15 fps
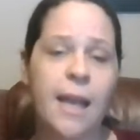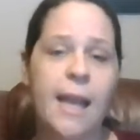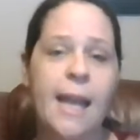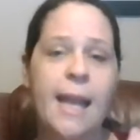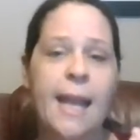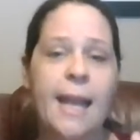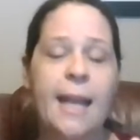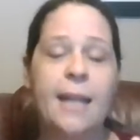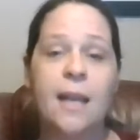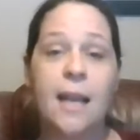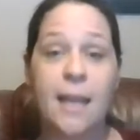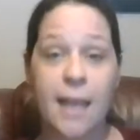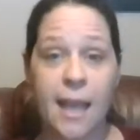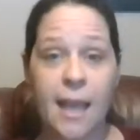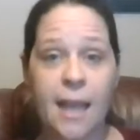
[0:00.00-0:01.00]
And
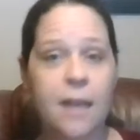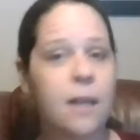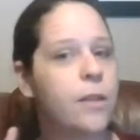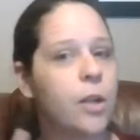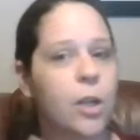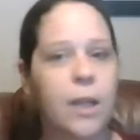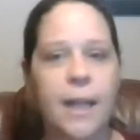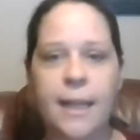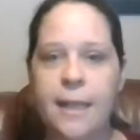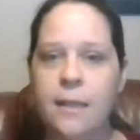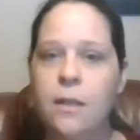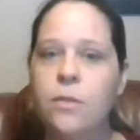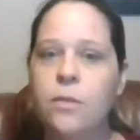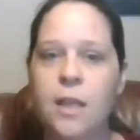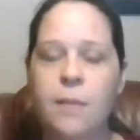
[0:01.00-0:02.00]
again, they're getting
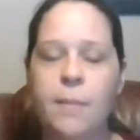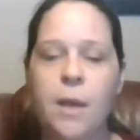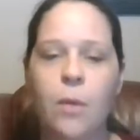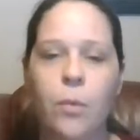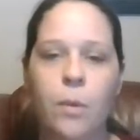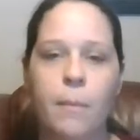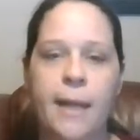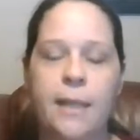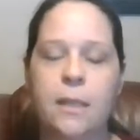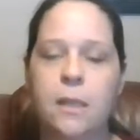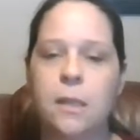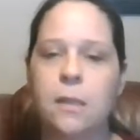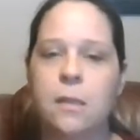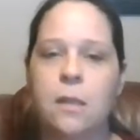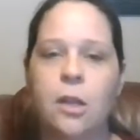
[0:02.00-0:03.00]
those email
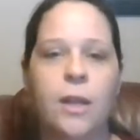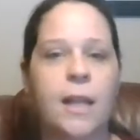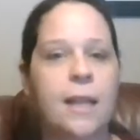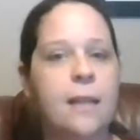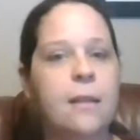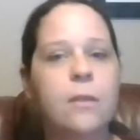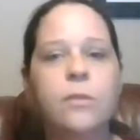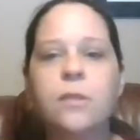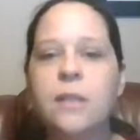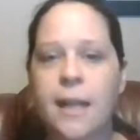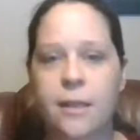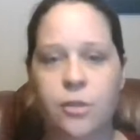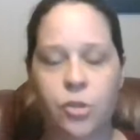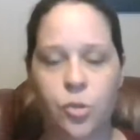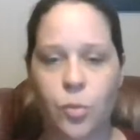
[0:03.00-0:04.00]
reminders, they're getting those
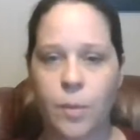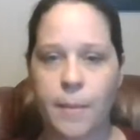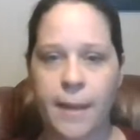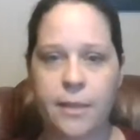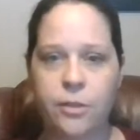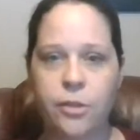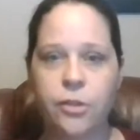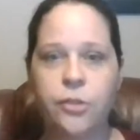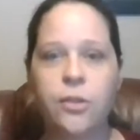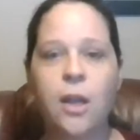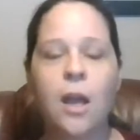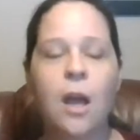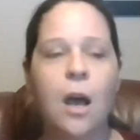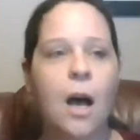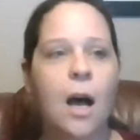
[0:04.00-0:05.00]
text reminders,
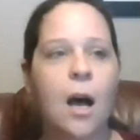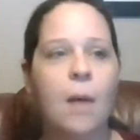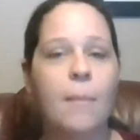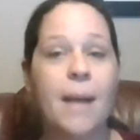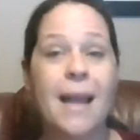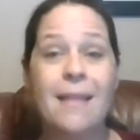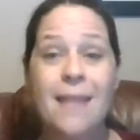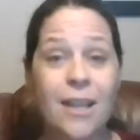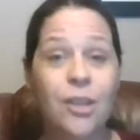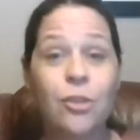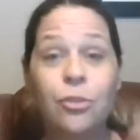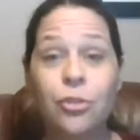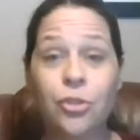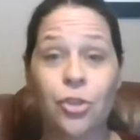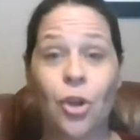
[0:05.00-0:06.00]
and that
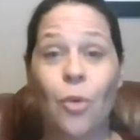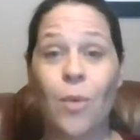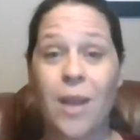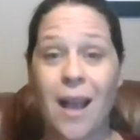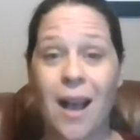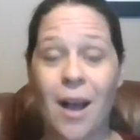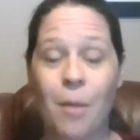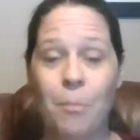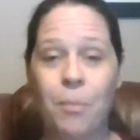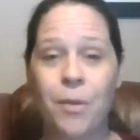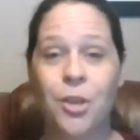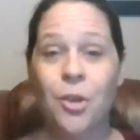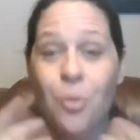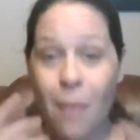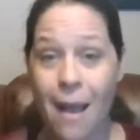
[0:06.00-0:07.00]
you're showing up.
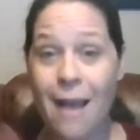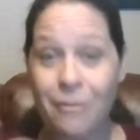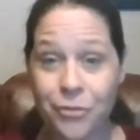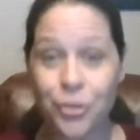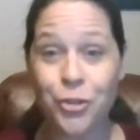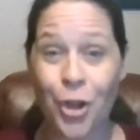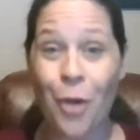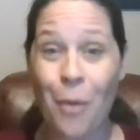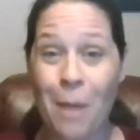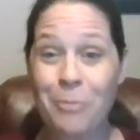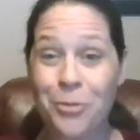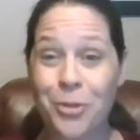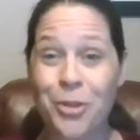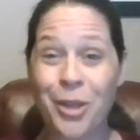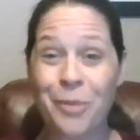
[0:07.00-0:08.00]
You have to show up
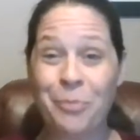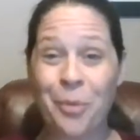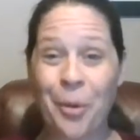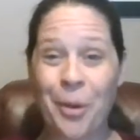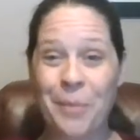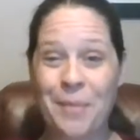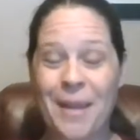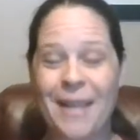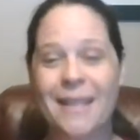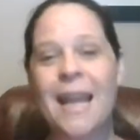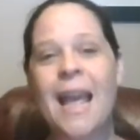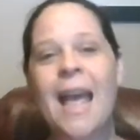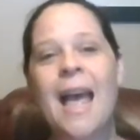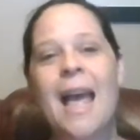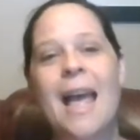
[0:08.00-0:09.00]
to the appointment
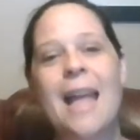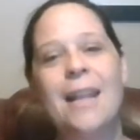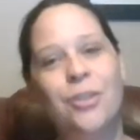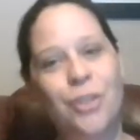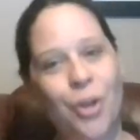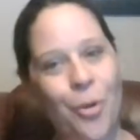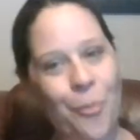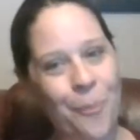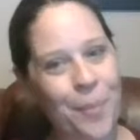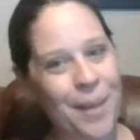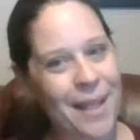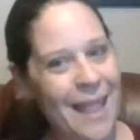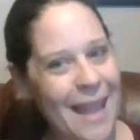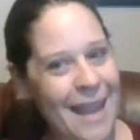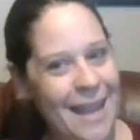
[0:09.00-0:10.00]
and don't be
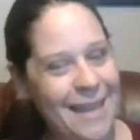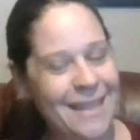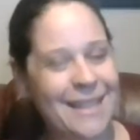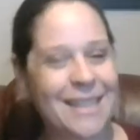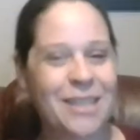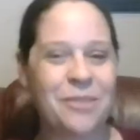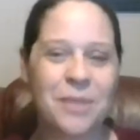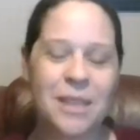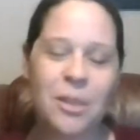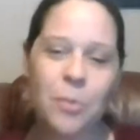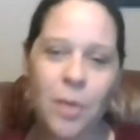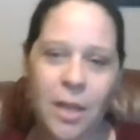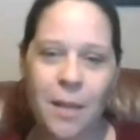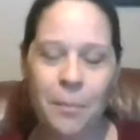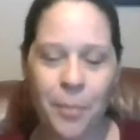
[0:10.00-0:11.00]
late. It's really,
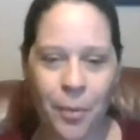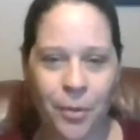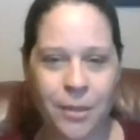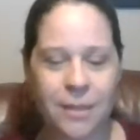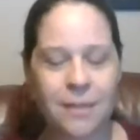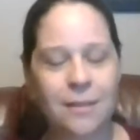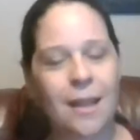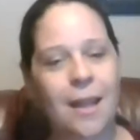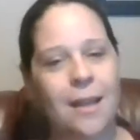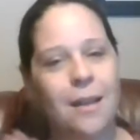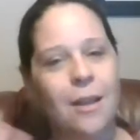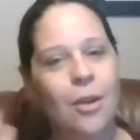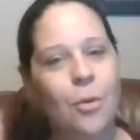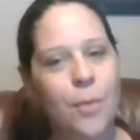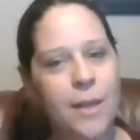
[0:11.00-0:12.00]
really important. I
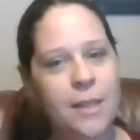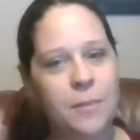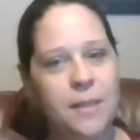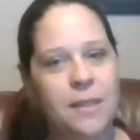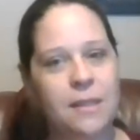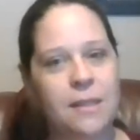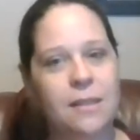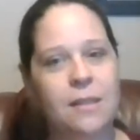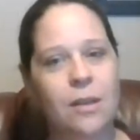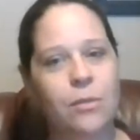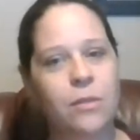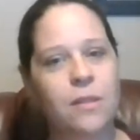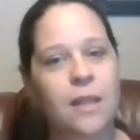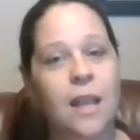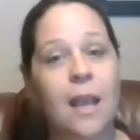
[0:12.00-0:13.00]
know we as business
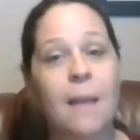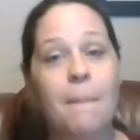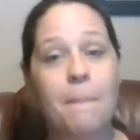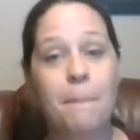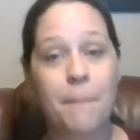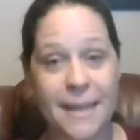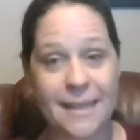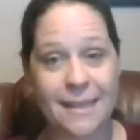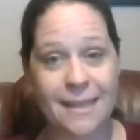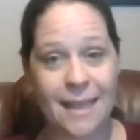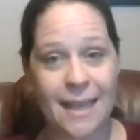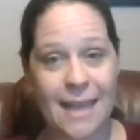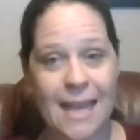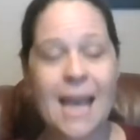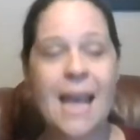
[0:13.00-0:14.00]
owners get
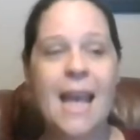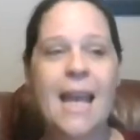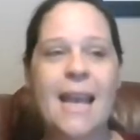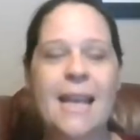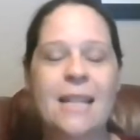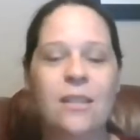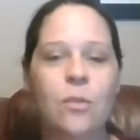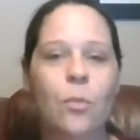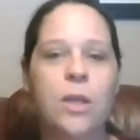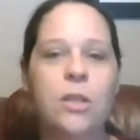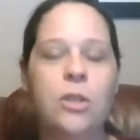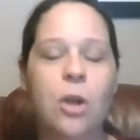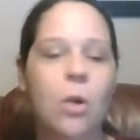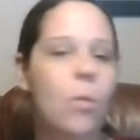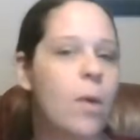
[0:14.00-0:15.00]
busy, is we
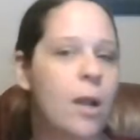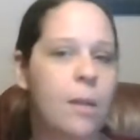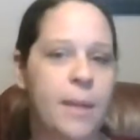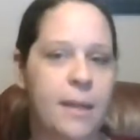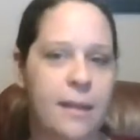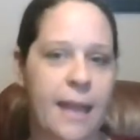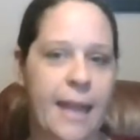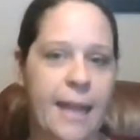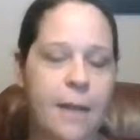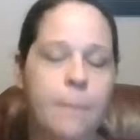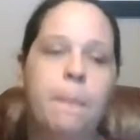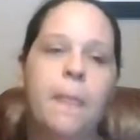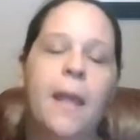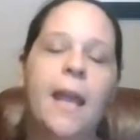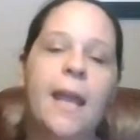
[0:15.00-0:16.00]
don't want to be late.
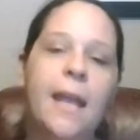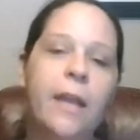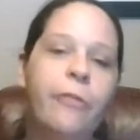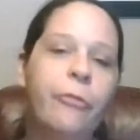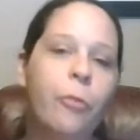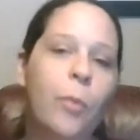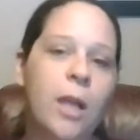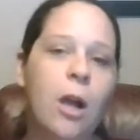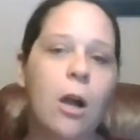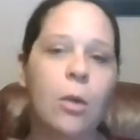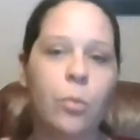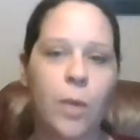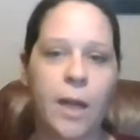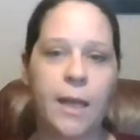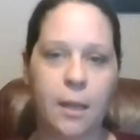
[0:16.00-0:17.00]
If we are
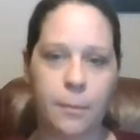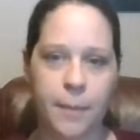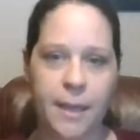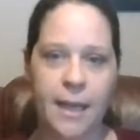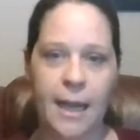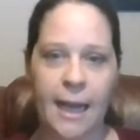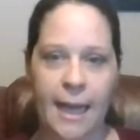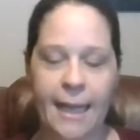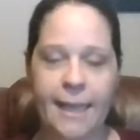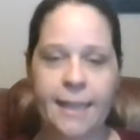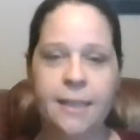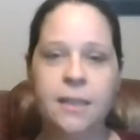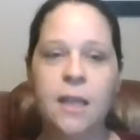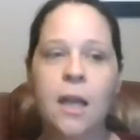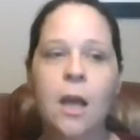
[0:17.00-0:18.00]
running
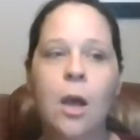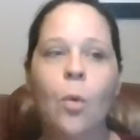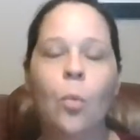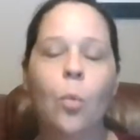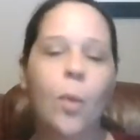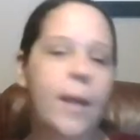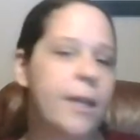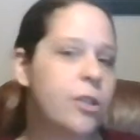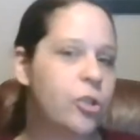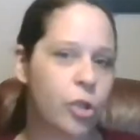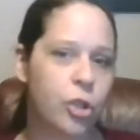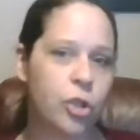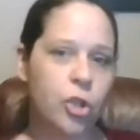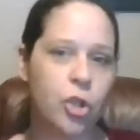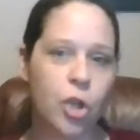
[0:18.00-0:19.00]
behind, we
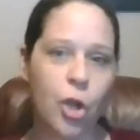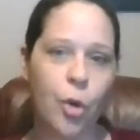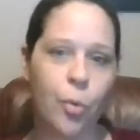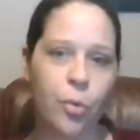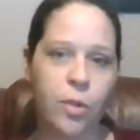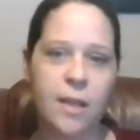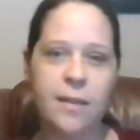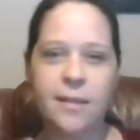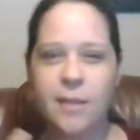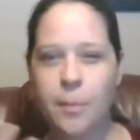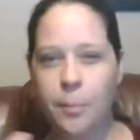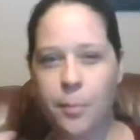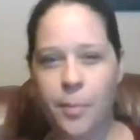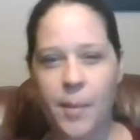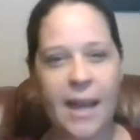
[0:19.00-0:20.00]
should know this
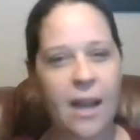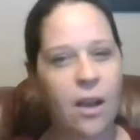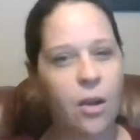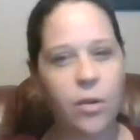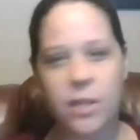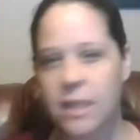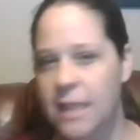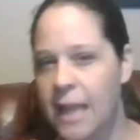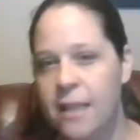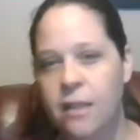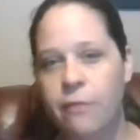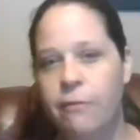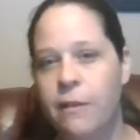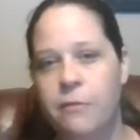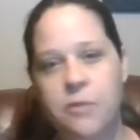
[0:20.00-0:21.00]
about 10 to
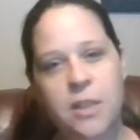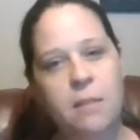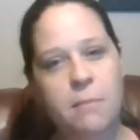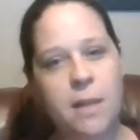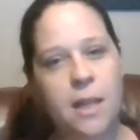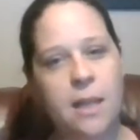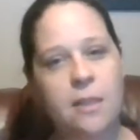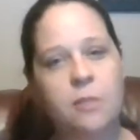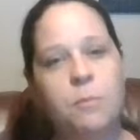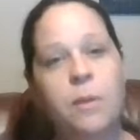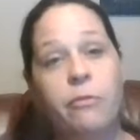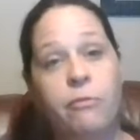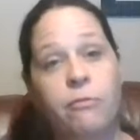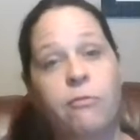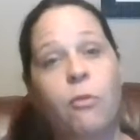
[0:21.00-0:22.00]
15 minutes
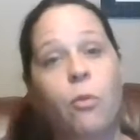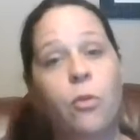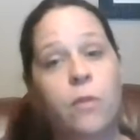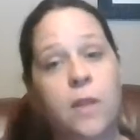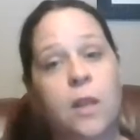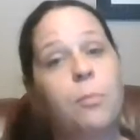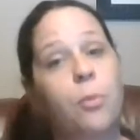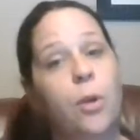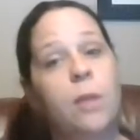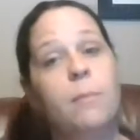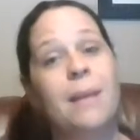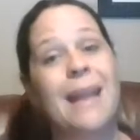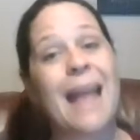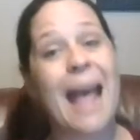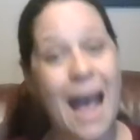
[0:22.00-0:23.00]
before the
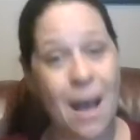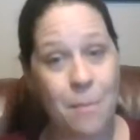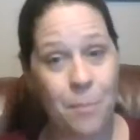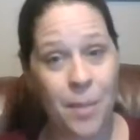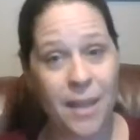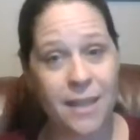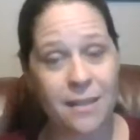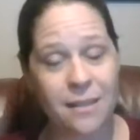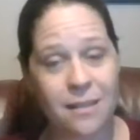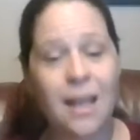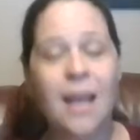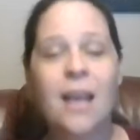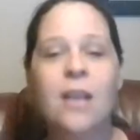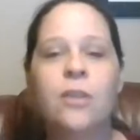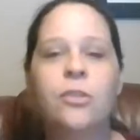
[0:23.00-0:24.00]
appointment happens.
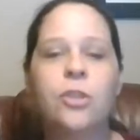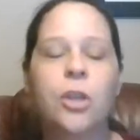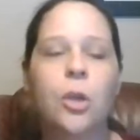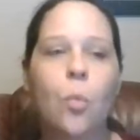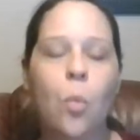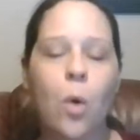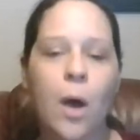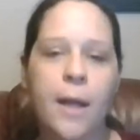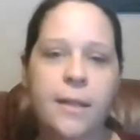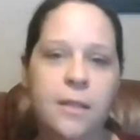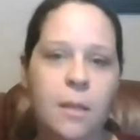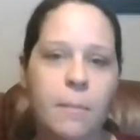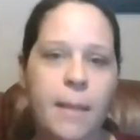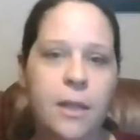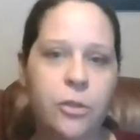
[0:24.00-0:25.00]
So you want to
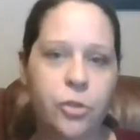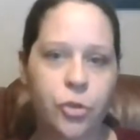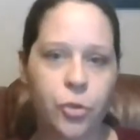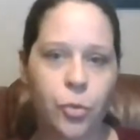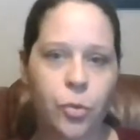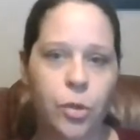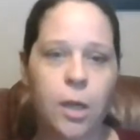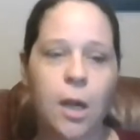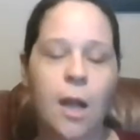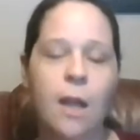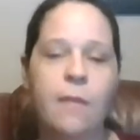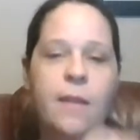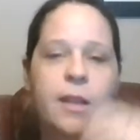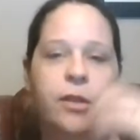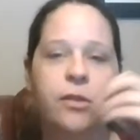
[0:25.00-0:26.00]
make sure
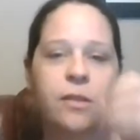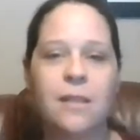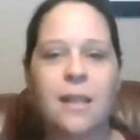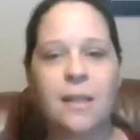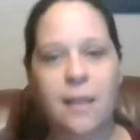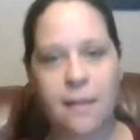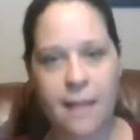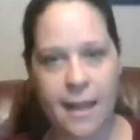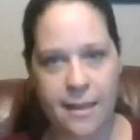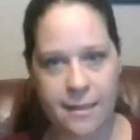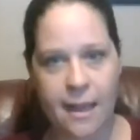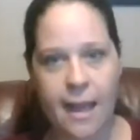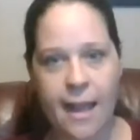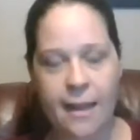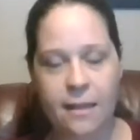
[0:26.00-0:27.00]
that you're sending that
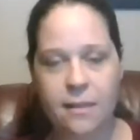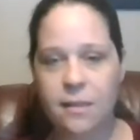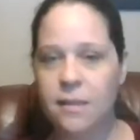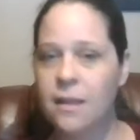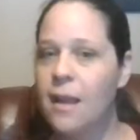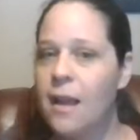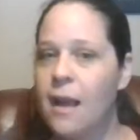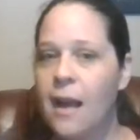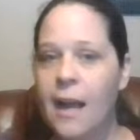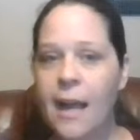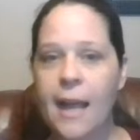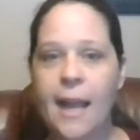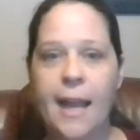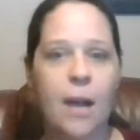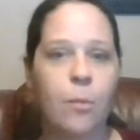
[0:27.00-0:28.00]
text.
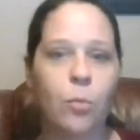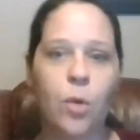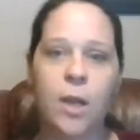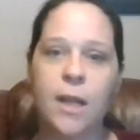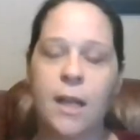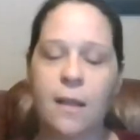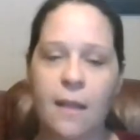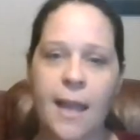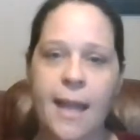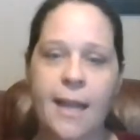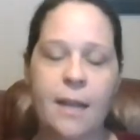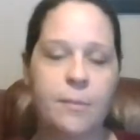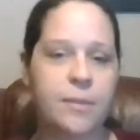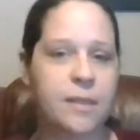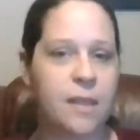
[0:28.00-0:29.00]
Hey, I'm running late.
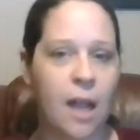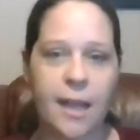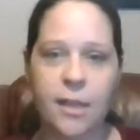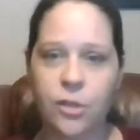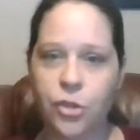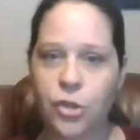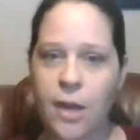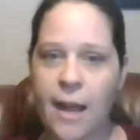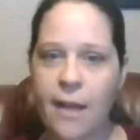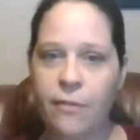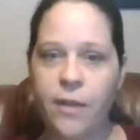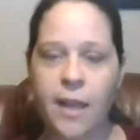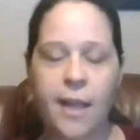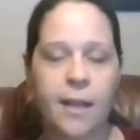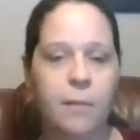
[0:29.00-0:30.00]
I'm stuck in
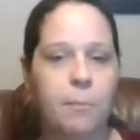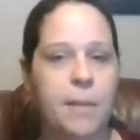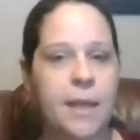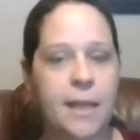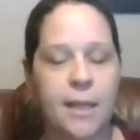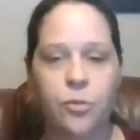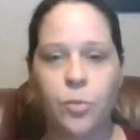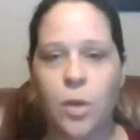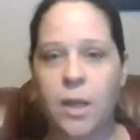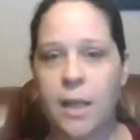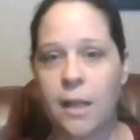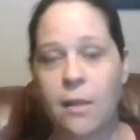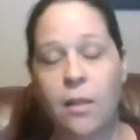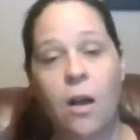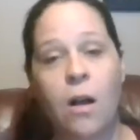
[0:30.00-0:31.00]
traffic. Meeting's
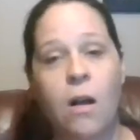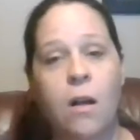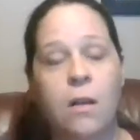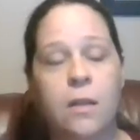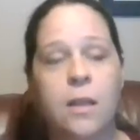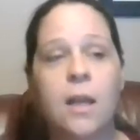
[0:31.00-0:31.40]
running long.